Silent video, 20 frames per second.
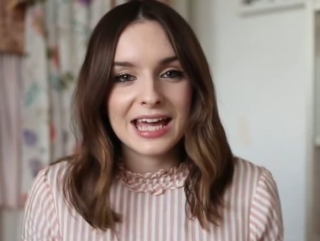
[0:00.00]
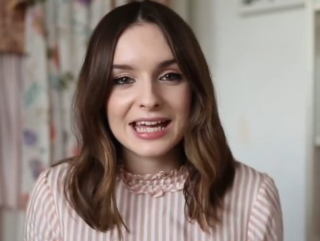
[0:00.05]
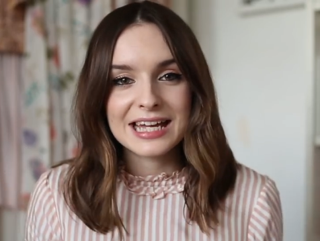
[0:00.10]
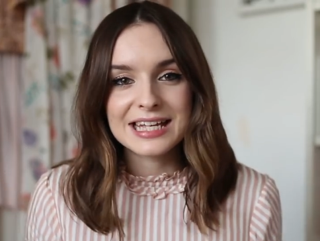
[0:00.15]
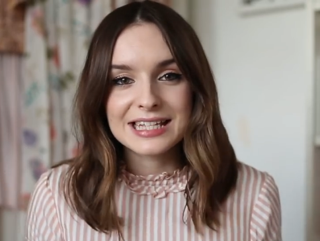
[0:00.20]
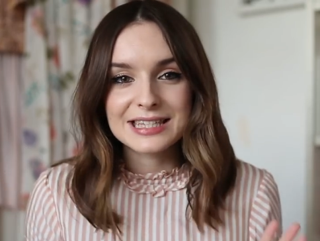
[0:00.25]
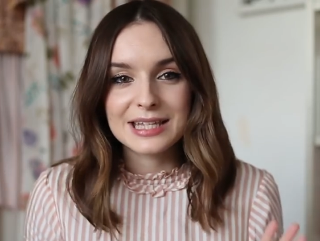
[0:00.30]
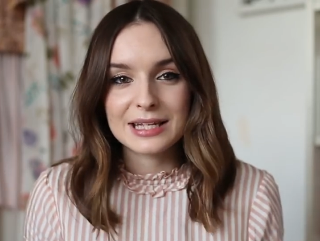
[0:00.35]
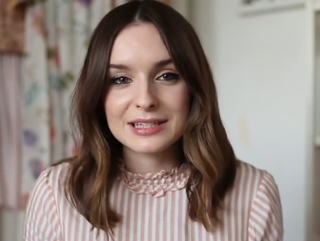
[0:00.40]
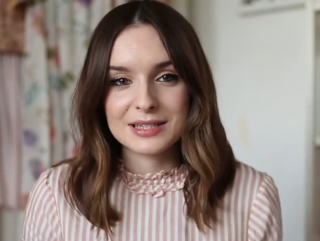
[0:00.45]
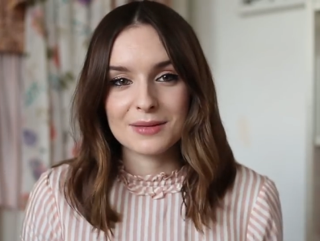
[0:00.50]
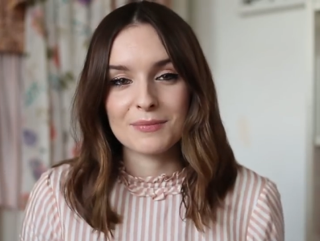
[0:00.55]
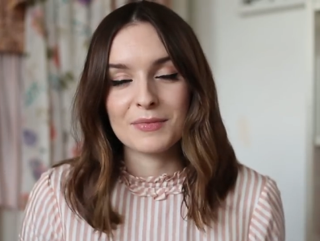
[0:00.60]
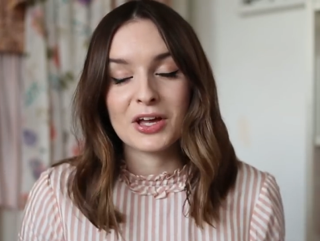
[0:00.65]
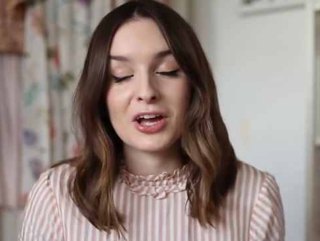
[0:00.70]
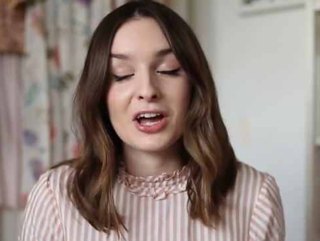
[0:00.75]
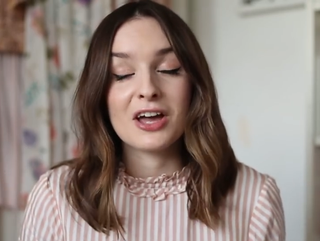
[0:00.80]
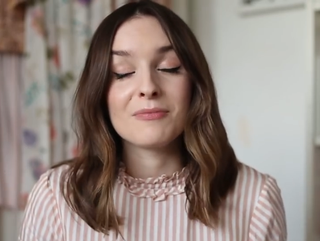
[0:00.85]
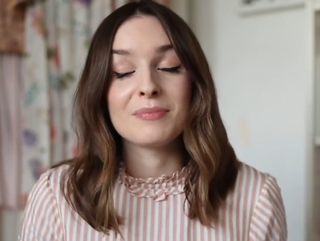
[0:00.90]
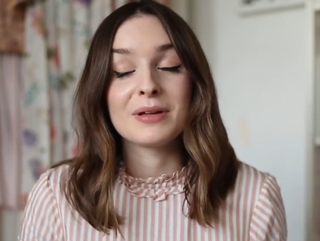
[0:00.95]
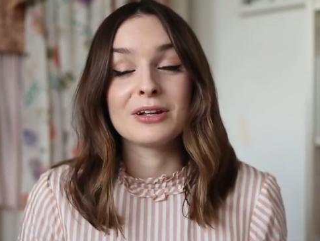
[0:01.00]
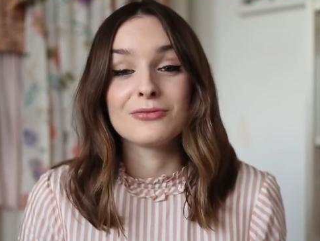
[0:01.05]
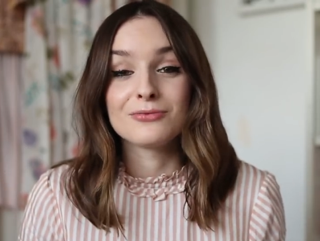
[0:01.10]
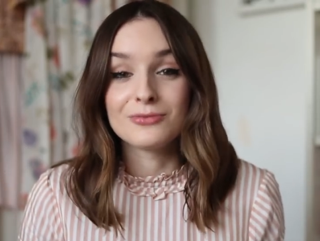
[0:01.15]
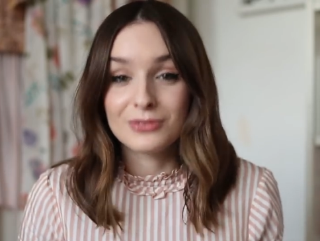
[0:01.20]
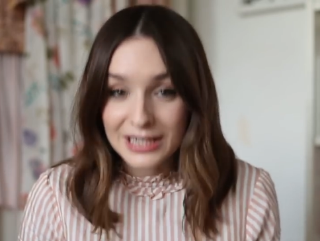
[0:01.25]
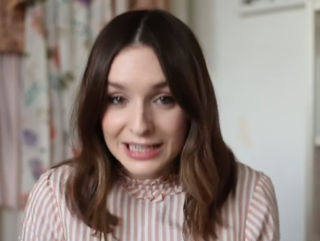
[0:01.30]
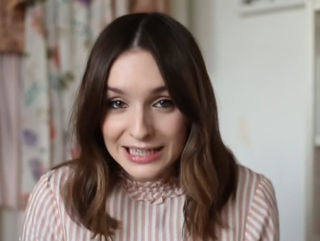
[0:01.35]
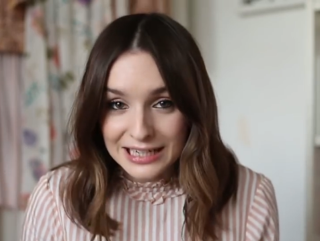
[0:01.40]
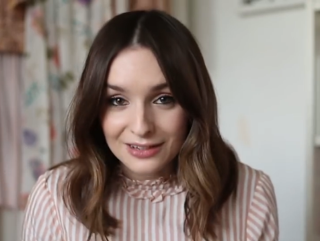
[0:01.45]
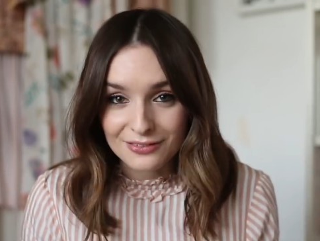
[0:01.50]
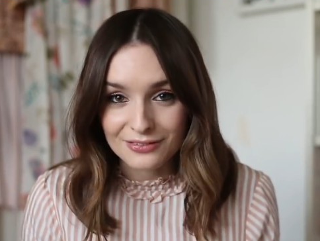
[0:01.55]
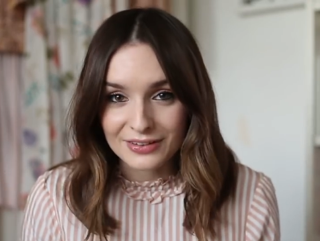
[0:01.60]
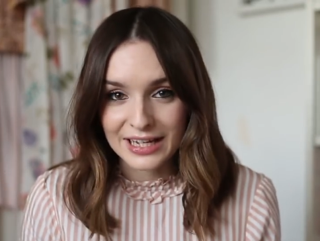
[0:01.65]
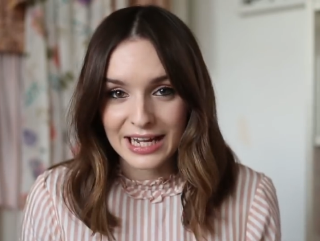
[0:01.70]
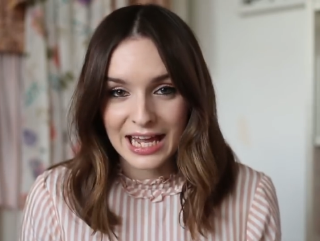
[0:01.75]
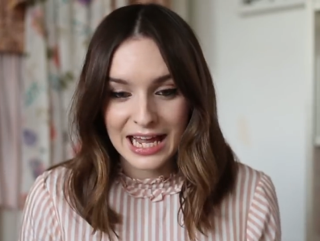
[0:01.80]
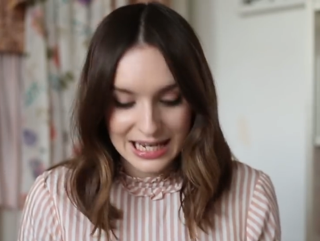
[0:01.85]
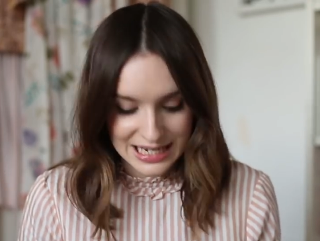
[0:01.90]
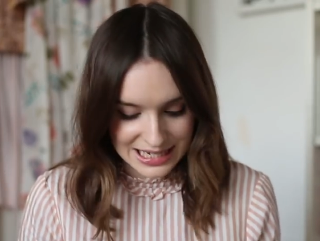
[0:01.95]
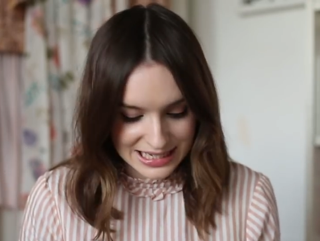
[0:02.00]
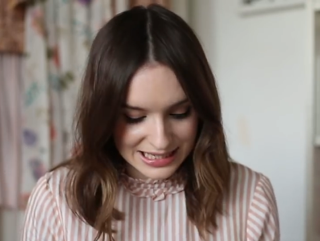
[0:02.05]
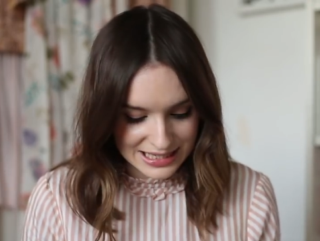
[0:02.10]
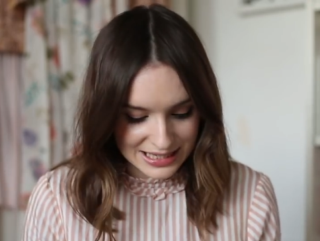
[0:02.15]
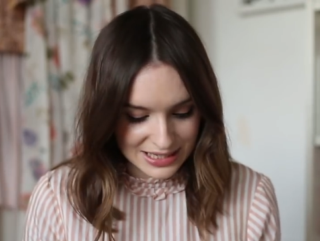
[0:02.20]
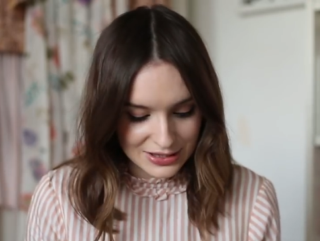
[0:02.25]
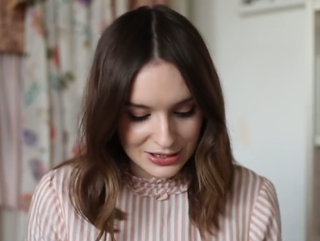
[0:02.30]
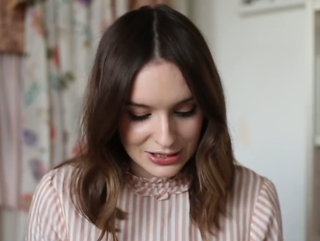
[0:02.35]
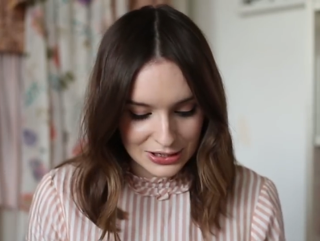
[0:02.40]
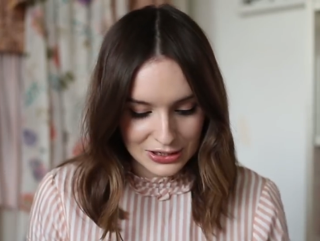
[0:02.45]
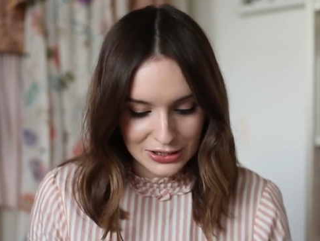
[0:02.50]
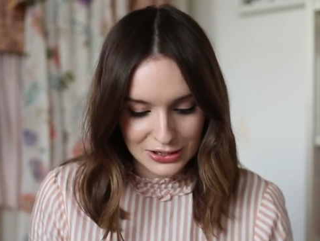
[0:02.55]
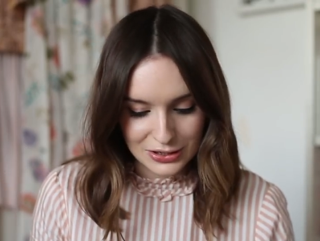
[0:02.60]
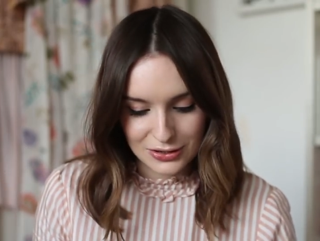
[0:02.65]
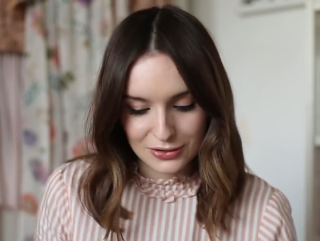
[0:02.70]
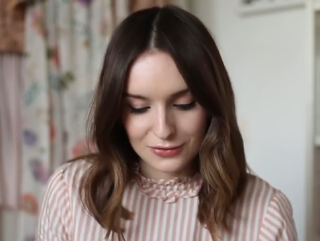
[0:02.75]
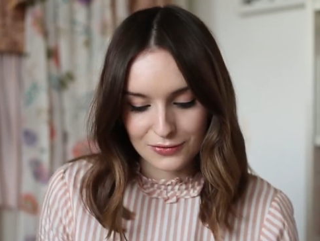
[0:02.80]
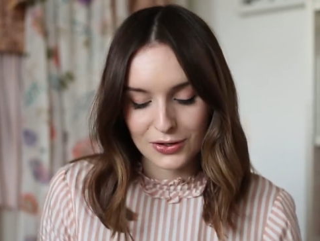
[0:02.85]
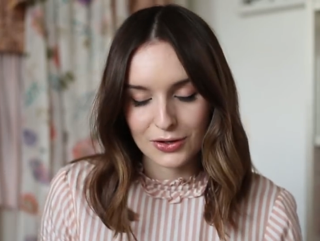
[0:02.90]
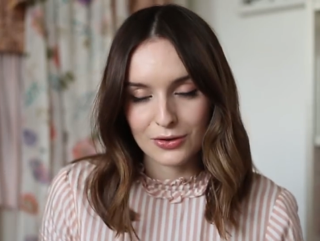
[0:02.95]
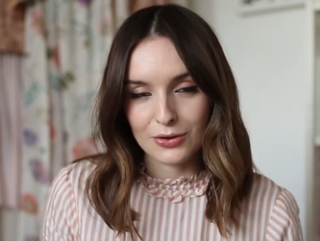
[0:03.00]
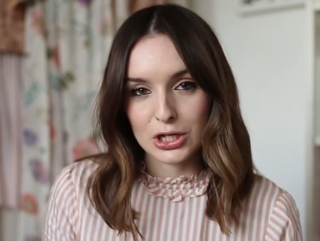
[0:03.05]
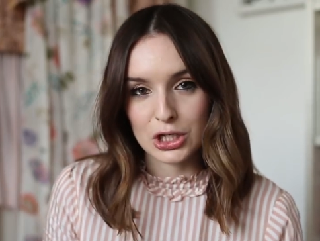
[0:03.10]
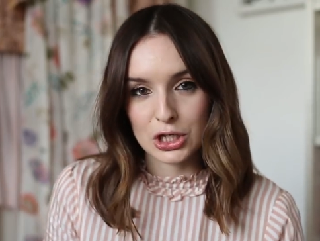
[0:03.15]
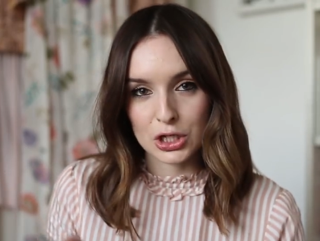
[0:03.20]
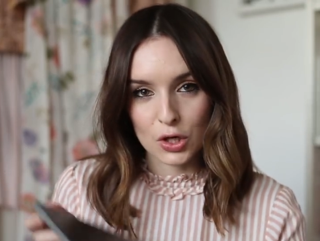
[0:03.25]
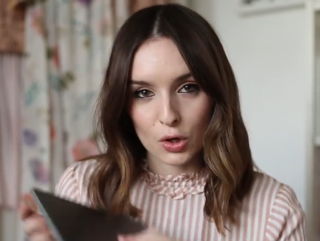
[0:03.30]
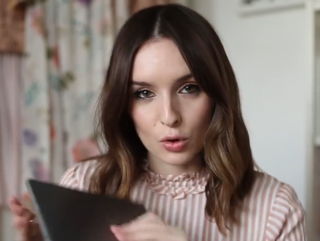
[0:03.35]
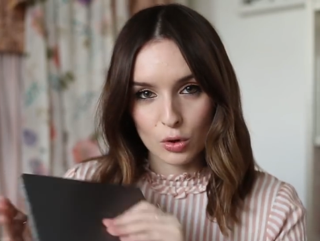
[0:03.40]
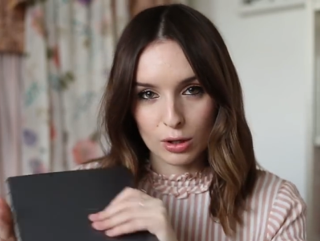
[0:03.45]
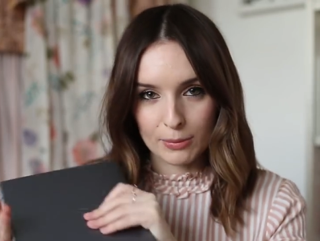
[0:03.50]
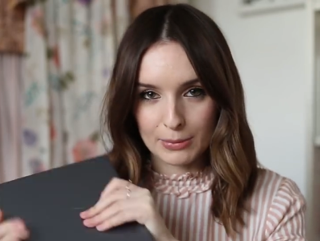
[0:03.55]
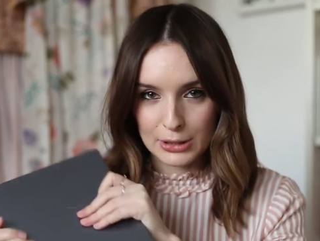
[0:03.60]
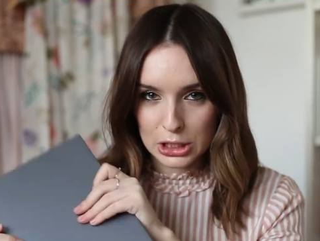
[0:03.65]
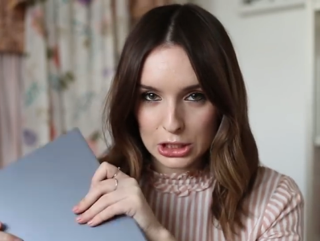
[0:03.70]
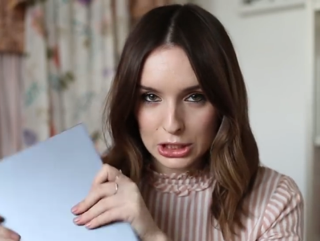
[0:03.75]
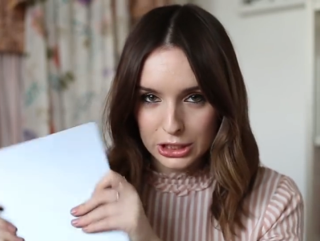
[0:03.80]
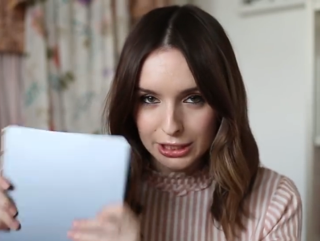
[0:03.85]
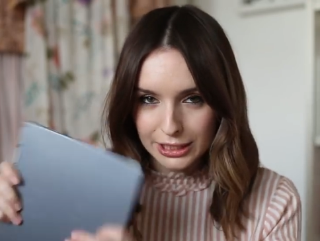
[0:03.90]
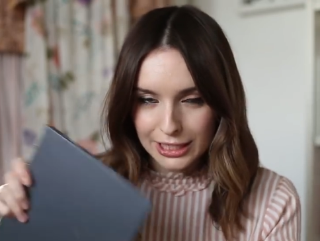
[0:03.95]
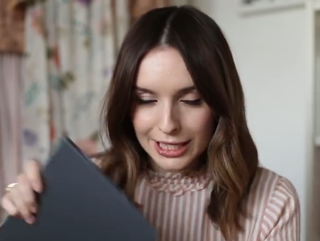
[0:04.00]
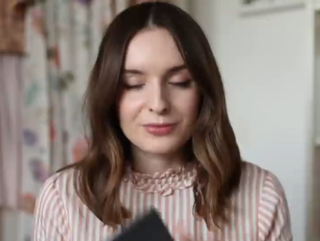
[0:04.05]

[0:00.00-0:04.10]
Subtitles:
is something I've been really loving, and it is the Lenovo Yoga Book.